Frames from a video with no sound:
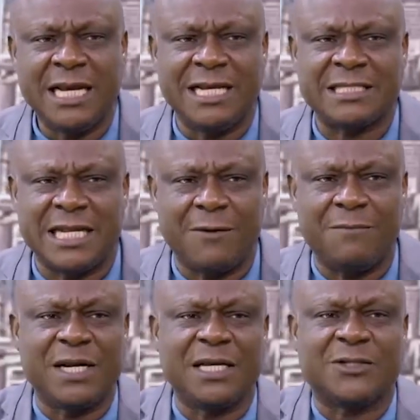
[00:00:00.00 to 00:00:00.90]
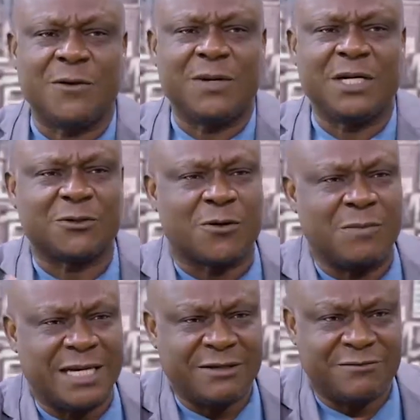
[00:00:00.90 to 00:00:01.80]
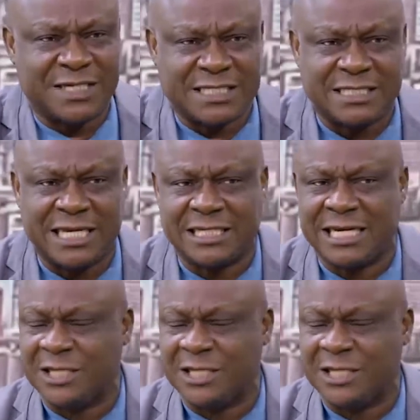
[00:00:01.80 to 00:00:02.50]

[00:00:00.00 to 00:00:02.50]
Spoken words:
and say I'm bringing somebody to come and invest in Nigeria,